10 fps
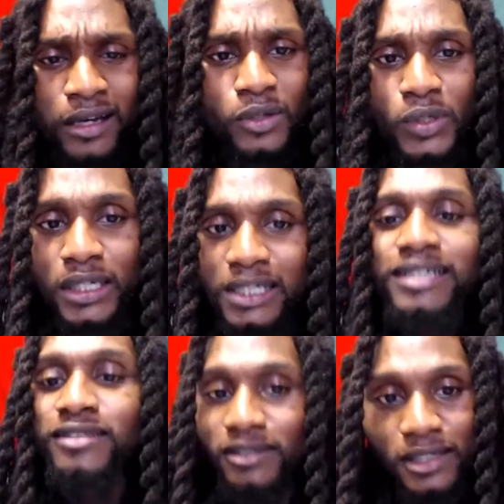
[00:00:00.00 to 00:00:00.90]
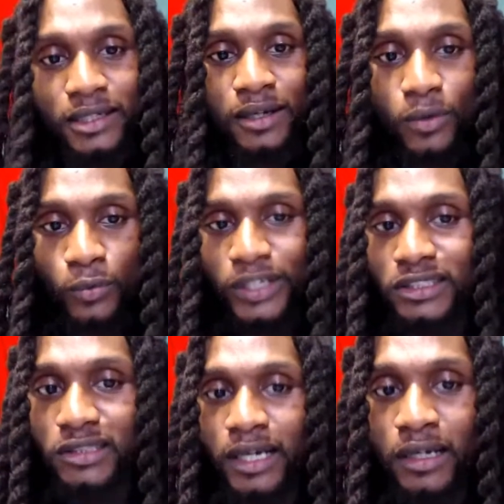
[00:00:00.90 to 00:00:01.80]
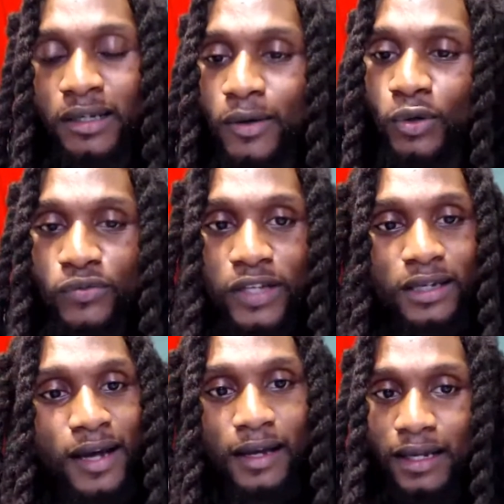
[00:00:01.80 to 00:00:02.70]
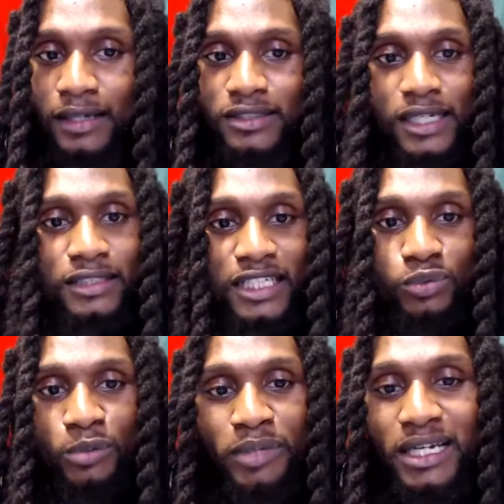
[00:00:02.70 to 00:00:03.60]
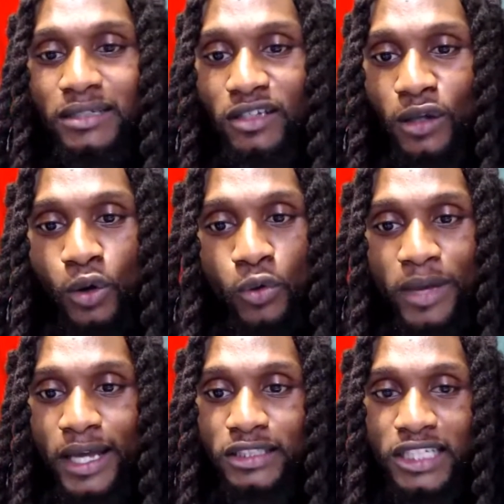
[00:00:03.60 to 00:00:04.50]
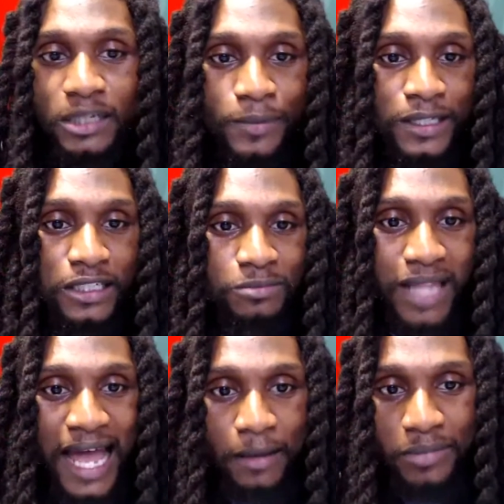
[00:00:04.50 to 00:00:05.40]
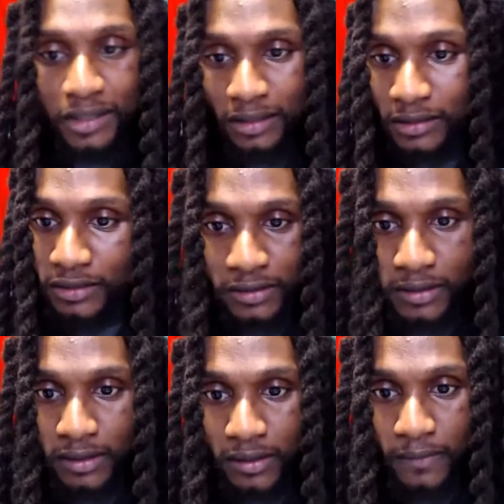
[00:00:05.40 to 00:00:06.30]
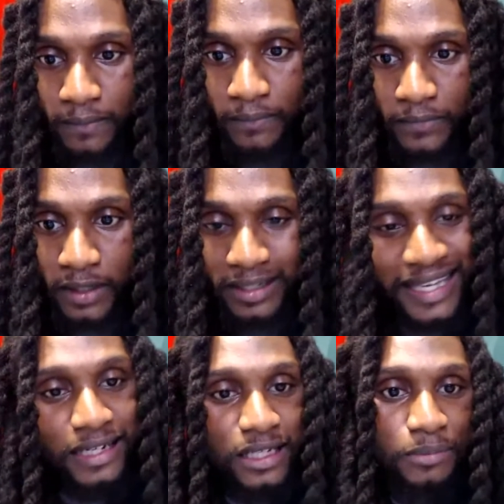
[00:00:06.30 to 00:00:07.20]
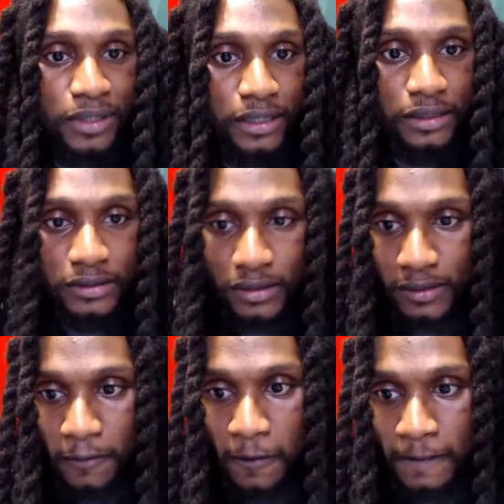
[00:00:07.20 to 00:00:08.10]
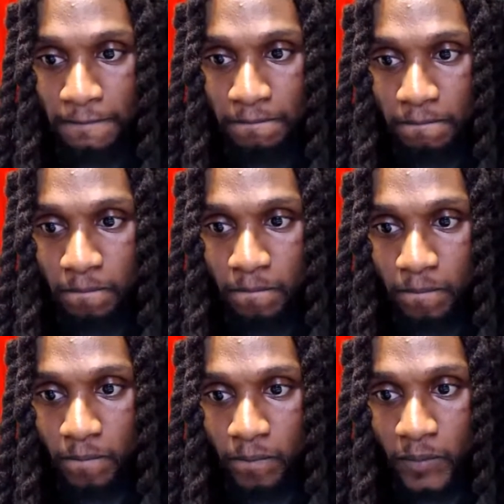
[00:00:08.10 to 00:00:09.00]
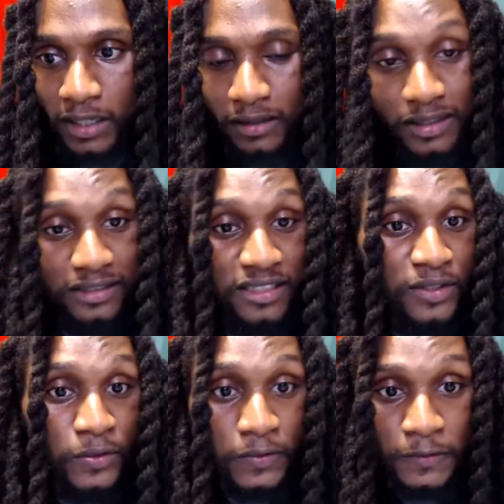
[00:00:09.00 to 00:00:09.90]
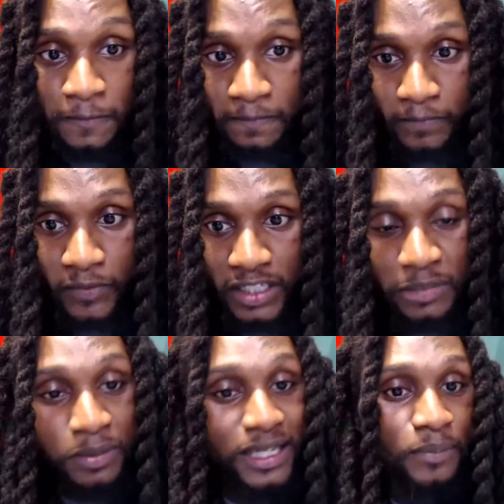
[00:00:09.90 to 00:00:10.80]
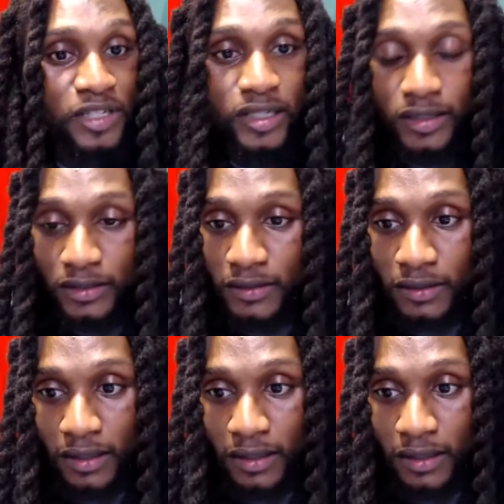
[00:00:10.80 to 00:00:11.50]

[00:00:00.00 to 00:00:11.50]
And you can easily reach that on the vegan diet. Like I said, just with beans alone, man, chickpeas, black beans, kidney beans, lentils, split peas.